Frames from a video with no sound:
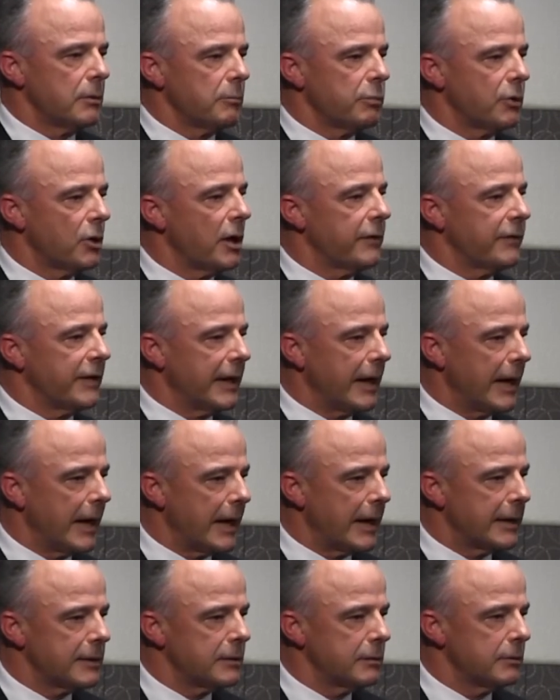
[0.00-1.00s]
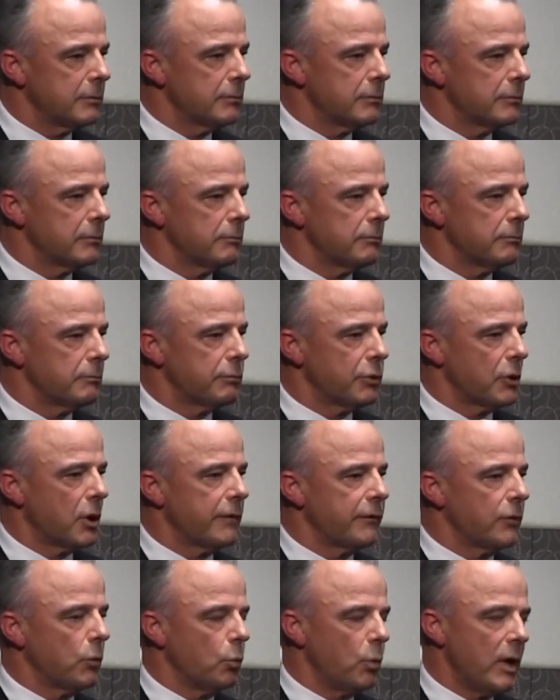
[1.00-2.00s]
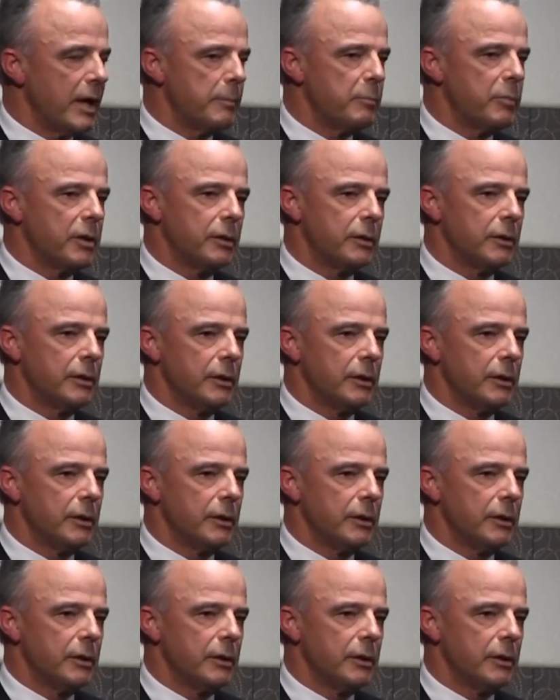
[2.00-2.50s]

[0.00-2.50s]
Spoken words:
Private Hart, Private Webb,